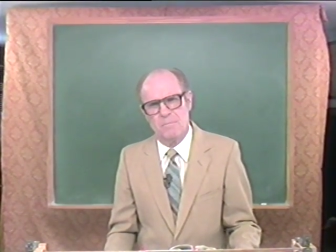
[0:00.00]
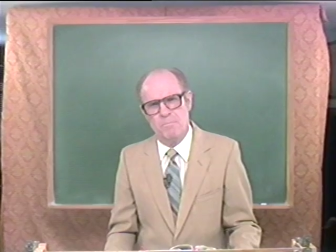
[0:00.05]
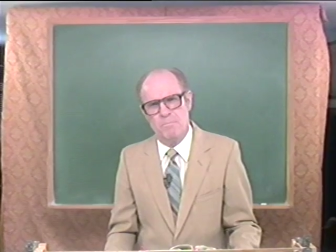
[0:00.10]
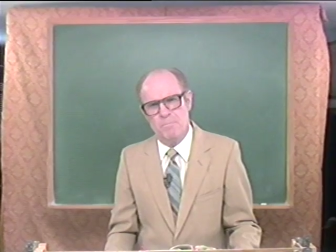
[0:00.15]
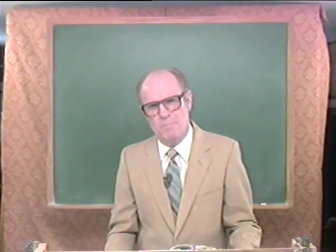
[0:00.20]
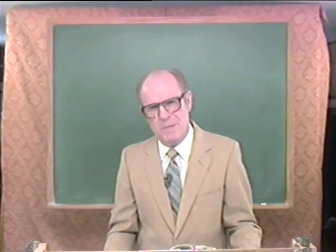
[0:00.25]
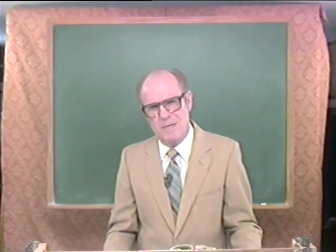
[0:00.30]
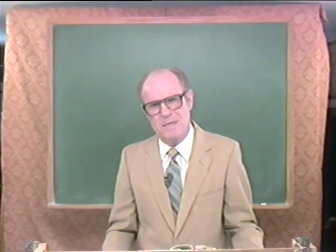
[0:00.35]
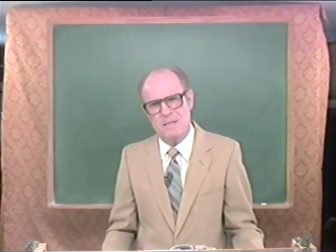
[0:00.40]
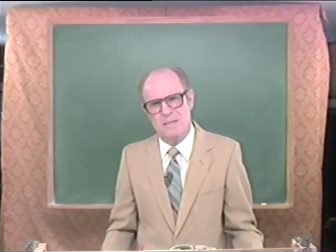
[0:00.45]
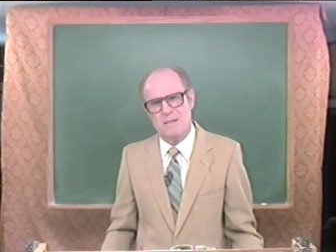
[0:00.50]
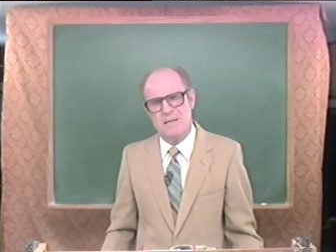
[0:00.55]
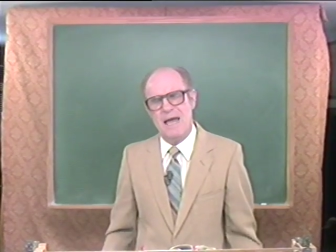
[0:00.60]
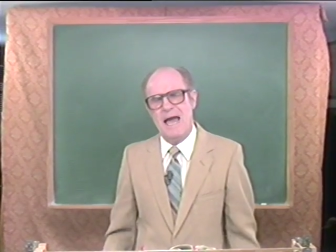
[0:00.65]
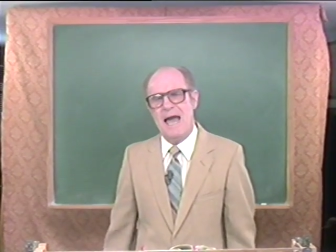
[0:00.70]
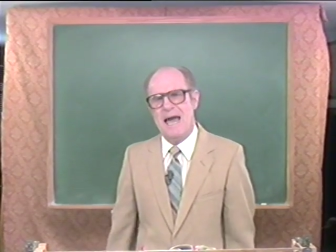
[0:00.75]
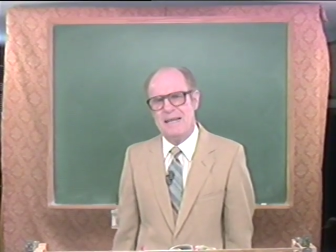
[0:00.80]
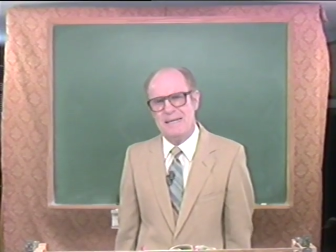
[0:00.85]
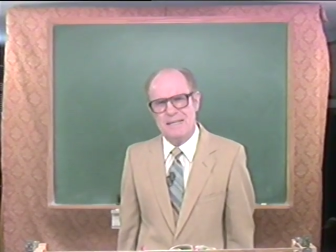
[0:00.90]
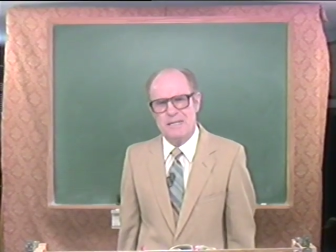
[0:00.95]
men
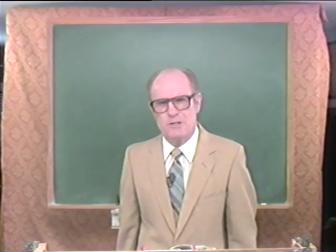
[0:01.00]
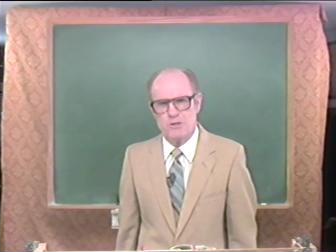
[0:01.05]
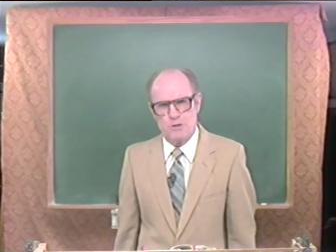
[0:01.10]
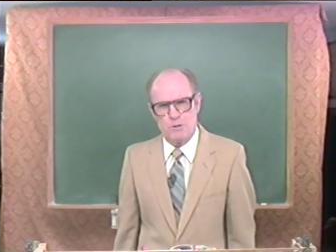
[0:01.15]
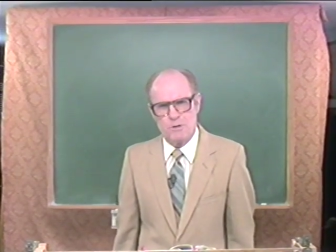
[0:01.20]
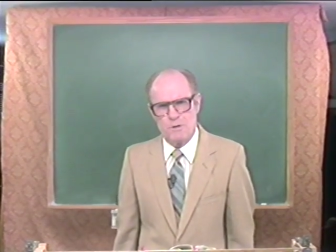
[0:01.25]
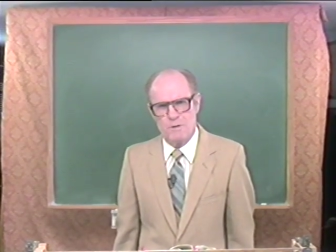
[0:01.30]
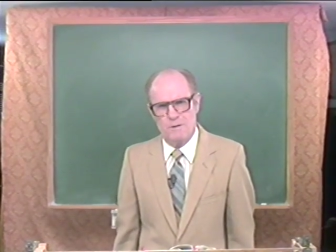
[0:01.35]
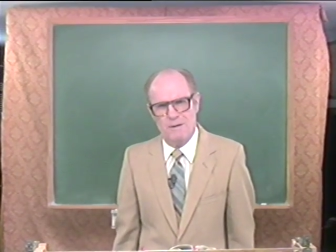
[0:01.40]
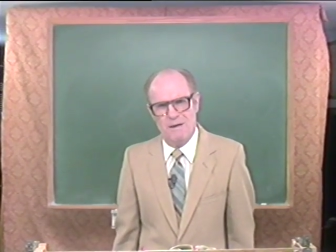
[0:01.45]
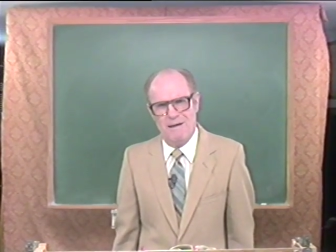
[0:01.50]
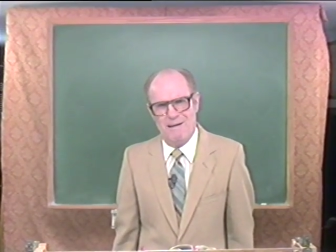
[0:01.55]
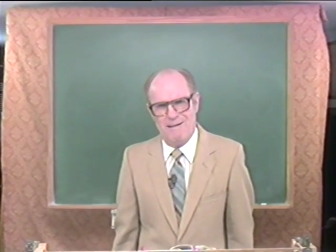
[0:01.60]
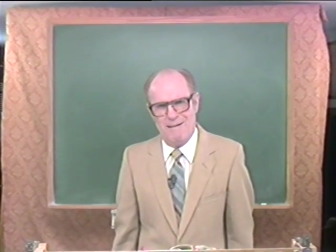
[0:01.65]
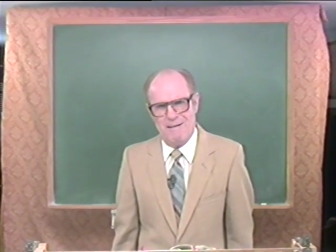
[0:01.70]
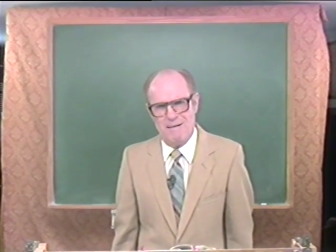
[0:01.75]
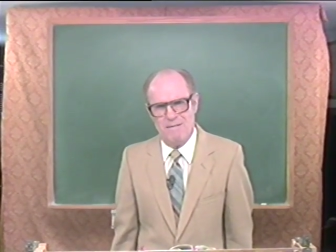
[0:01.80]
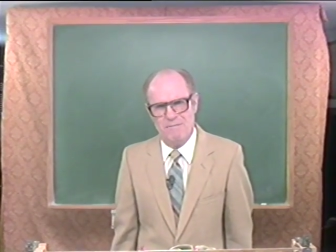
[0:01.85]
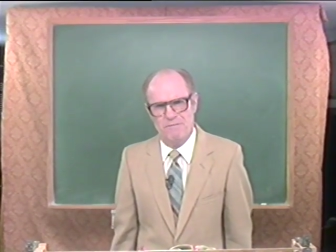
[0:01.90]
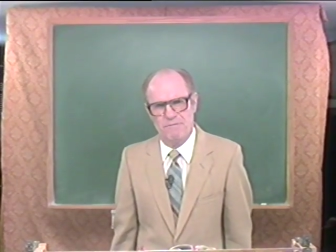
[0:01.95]
had eternal
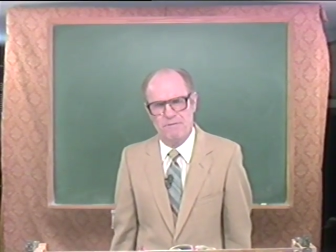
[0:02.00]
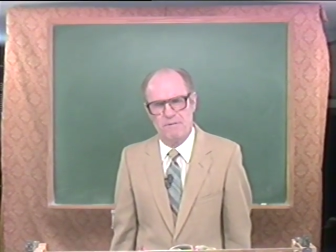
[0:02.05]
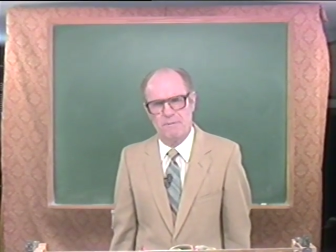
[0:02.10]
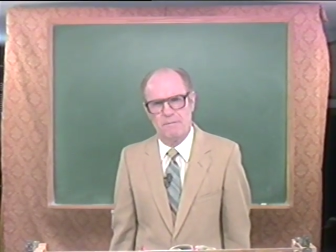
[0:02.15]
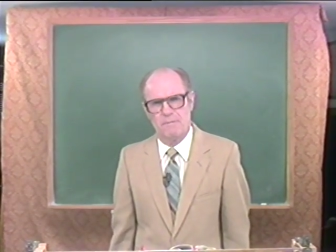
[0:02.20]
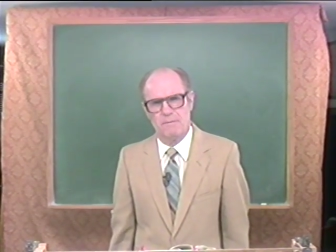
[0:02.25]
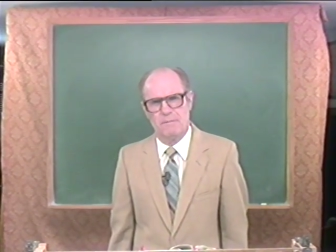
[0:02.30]
life